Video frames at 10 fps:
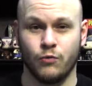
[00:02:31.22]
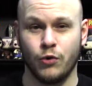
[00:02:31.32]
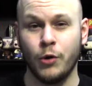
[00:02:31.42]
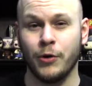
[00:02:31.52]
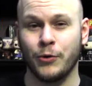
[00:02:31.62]

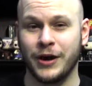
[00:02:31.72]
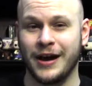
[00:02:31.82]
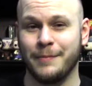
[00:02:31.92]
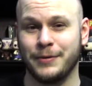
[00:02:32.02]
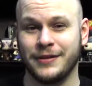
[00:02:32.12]

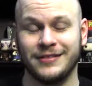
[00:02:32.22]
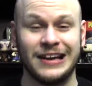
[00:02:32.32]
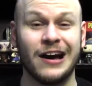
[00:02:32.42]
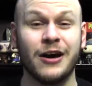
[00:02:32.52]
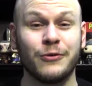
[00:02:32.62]
RoboCop,
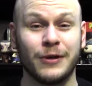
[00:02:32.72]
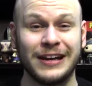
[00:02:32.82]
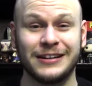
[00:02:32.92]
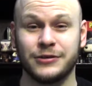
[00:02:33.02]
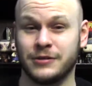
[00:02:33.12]
the
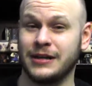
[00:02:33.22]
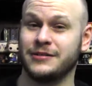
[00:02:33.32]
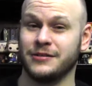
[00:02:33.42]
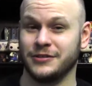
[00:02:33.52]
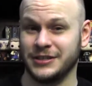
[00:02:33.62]
unrated
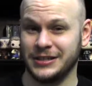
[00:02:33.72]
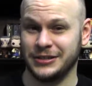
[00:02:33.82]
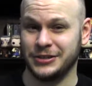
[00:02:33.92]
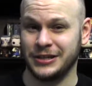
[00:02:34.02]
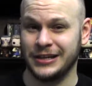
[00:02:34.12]
director's
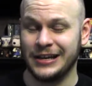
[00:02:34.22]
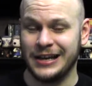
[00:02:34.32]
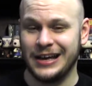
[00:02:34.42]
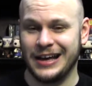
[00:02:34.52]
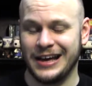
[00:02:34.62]
edition.
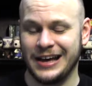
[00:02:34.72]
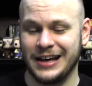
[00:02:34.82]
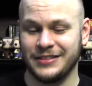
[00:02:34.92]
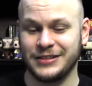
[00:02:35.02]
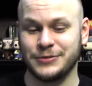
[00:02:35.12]

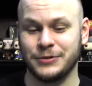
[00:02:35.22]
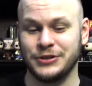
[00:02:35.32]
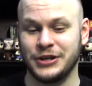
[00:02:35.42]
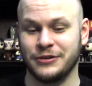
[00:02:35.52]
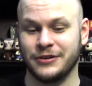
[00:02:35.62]
This one
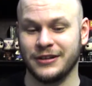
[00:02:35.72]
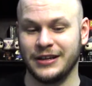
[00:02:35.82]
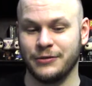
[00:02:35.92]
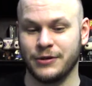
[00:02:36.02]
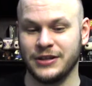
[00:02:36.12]

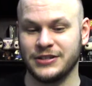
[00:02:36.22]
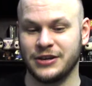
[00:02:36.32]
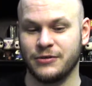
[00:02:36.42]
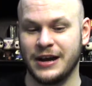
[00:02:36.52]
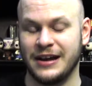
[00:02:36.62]
generally runs
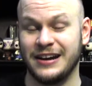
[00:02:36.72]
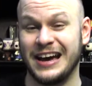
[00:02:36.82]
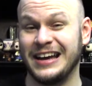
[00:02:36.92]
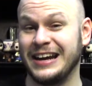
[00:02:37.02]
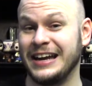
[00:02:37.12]
at around
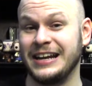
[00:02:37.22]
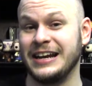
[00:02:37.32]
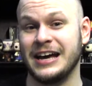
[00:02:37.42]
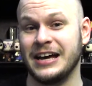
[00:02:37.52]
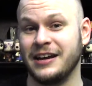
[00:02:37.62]

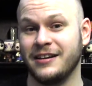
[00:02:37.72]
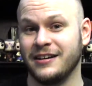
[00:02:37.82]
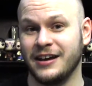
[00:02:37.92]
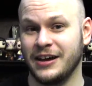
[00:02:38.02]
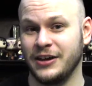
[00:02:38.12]

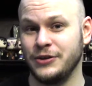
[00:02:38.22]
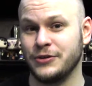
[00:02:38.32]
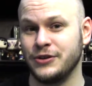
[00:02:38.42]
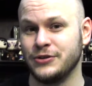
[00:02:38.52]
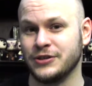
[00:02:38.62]
$9.99. You
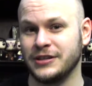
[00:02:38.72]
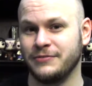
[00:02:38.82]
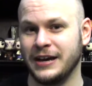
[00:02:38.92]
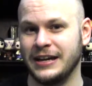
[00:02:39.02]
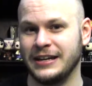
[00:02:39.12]
can usually
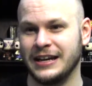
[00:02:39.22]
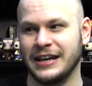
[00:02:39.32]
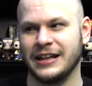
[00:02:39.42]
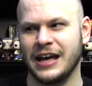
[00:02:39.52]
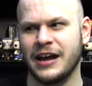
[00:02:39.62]
find it
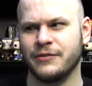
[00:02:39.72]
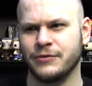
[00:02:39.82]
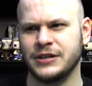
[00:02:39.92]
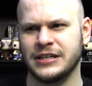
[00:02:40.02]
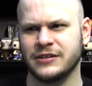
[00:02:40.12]
at a lot of
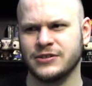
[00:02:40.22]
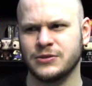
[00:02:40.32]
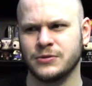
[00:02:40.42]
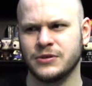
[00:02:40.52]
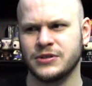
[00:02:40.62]
retail
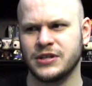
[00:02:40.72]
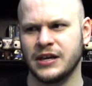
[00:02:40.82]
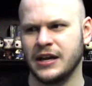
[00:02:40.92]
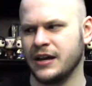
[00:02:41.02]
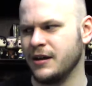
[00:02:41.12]
stores,
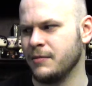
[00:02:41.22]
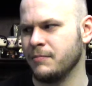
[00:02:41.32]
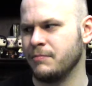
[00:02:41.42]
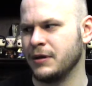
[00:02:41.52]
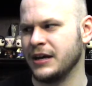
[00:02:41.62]

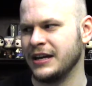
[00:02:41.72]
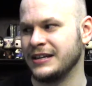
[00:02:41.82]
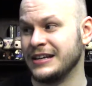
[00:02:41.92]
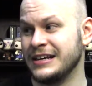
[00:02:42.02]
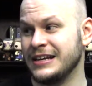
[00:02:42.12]
but